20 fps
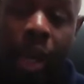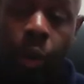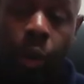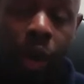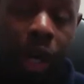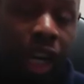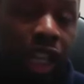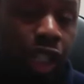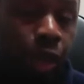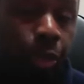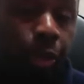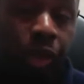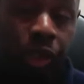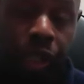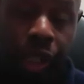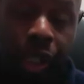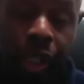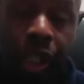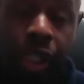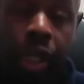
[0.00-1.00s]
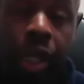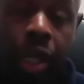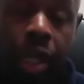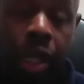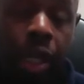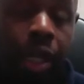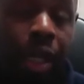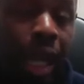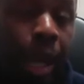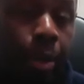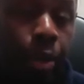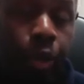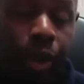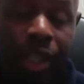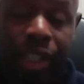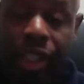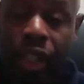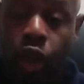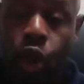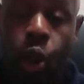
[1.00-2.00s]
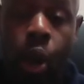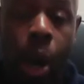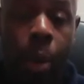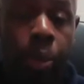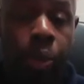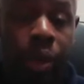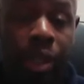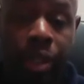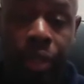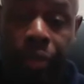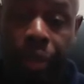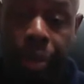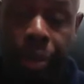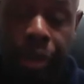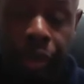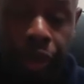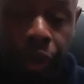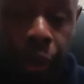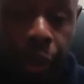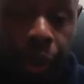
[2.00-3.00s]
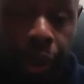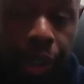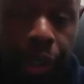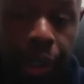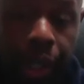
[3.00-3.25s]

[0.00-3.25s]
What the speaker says: 100% collaboration and cooperation from your students,